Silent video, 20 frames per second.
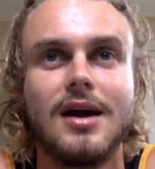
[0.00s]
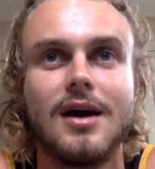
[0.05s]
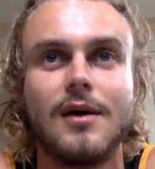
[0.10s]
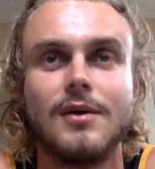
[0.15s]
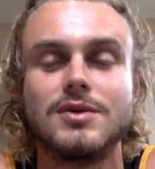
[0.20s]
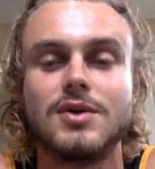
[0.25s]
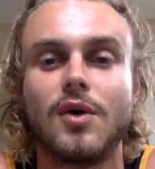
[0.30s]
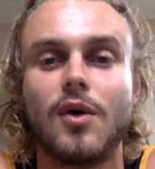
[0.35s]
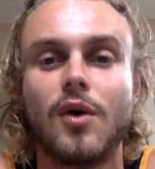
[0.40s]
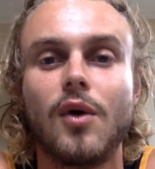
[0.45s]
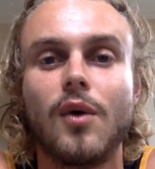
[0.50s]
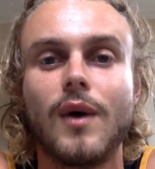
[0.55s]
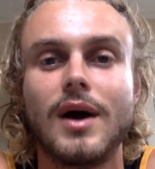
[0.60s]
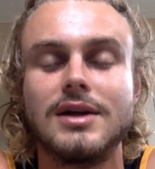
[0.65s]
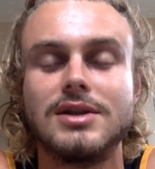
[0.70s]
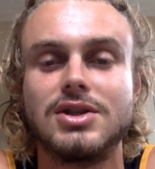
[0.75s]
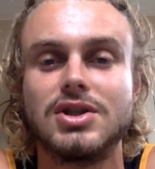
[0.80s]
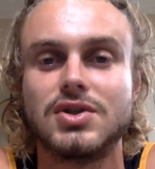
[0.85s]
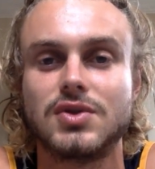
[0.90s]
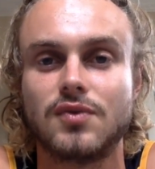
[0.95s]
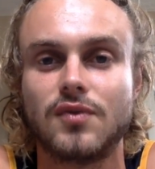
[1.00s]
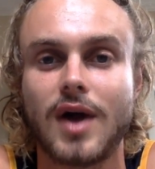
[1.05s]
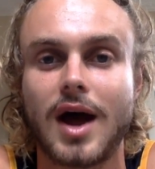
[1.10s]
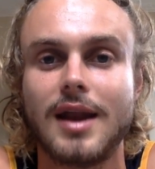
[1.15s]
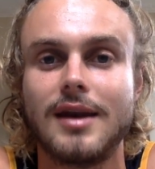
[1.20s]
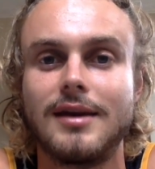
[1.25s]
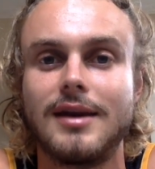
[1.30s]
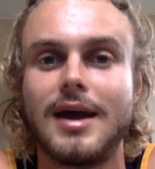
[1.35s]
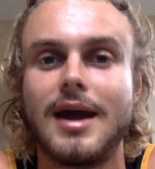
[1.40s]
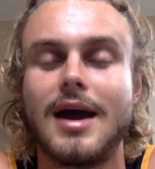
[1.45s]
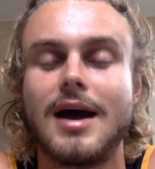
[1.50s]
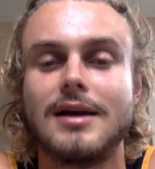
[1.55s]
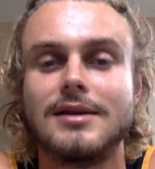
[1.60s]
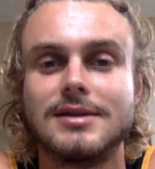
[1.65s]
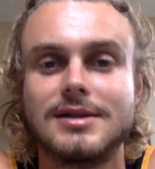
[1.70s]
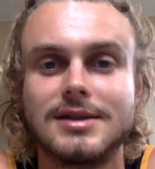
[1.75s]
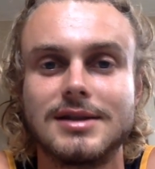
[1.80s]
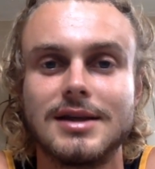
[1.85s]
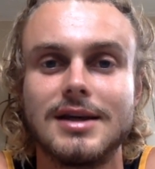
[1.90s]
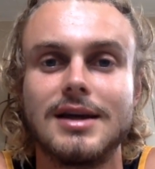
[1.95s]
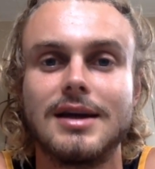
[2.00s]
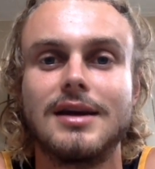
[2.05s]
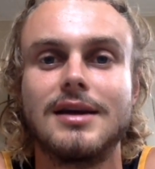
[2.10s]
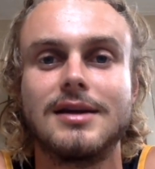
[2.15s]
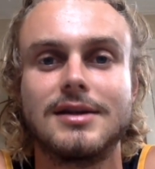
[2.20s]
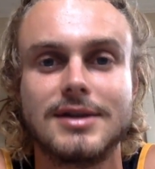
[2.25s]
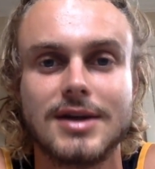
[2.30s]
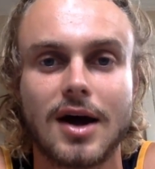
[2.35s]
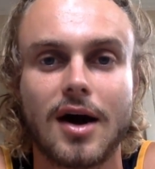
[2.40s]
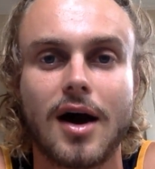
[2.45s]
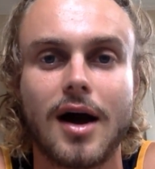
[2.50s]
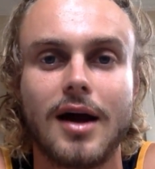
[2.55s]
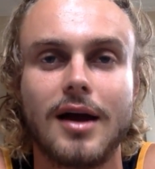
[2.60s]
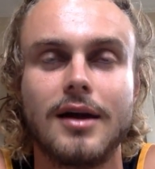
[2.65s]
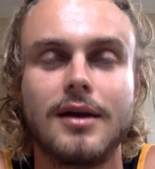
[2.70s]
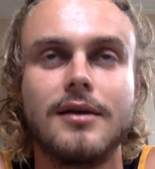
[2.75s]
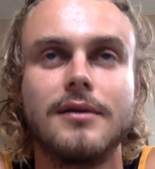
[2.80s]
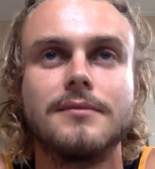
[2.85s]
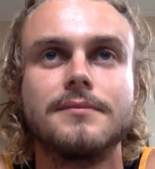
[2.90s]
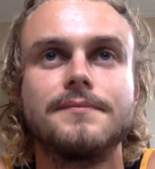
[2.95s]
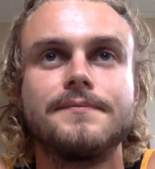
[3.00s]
was always just run down, sick, tired.